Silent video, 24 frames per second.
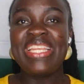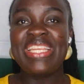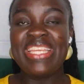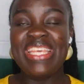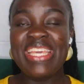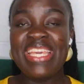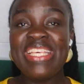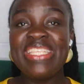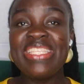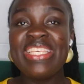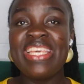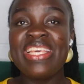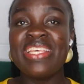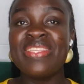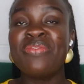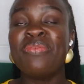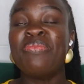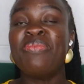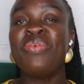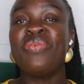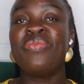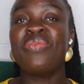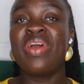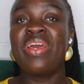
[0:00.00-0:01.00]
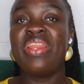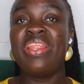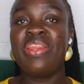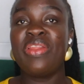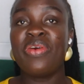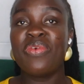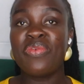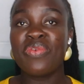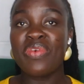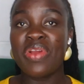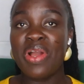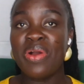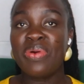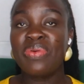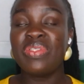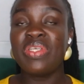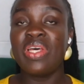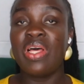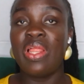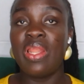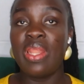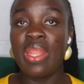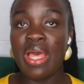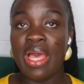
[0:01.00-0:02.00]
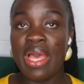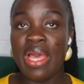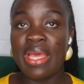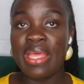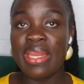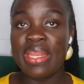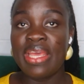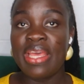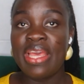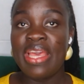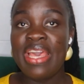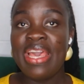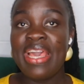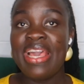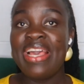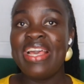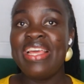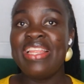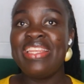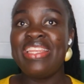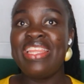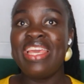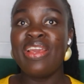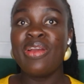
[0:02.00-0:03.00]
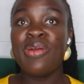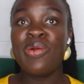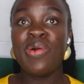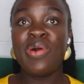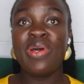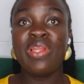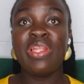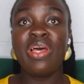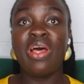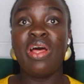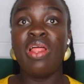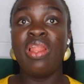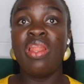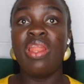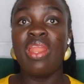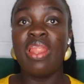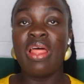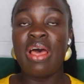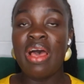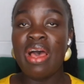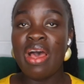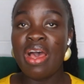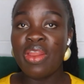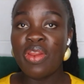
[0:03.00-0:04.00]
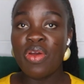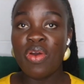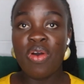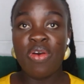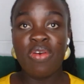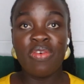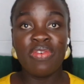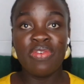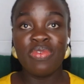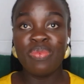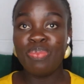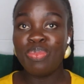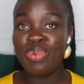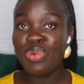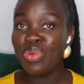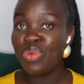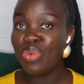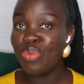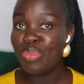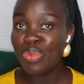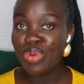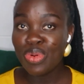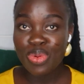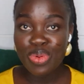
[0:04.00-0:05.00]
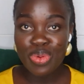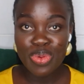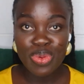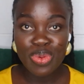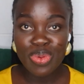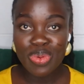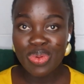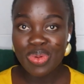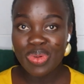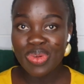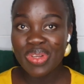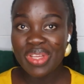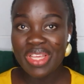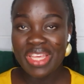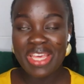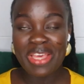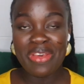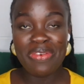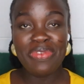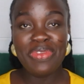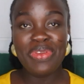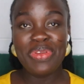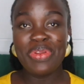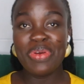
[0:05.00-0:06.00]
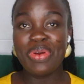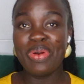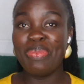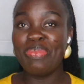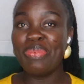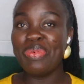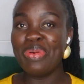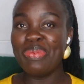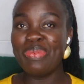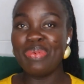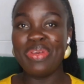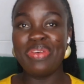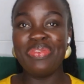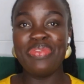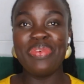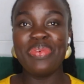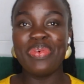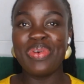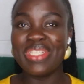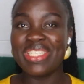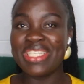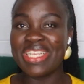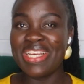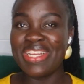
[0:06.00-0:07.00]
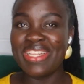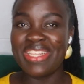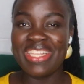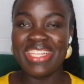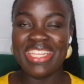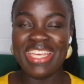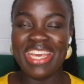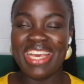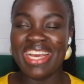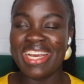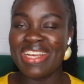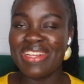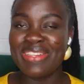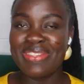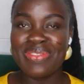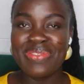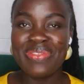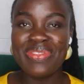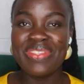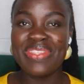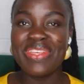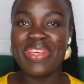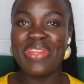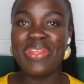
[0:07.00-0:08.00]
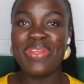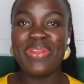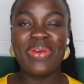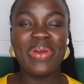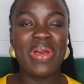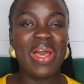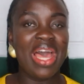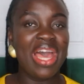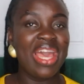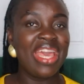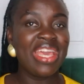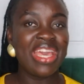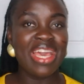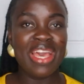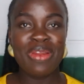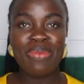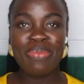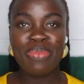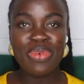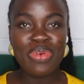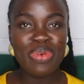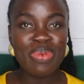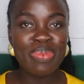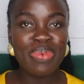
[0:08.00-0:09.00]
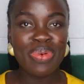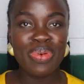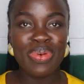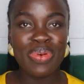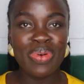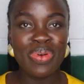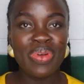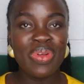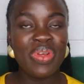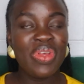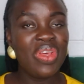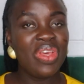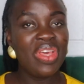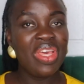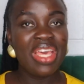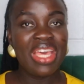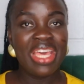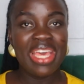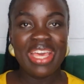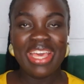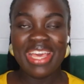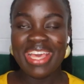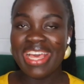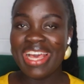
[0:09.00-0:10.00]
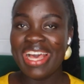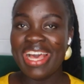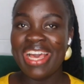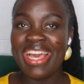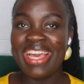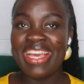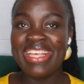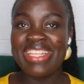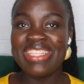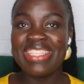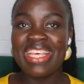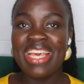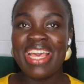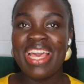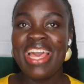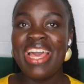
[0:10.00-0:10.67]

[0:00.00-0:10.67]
these kids will be running around a lot. They got a lot of boo-boo. If you know boo-boo, if you watch their cartoons and you know I got boo-boo, guys,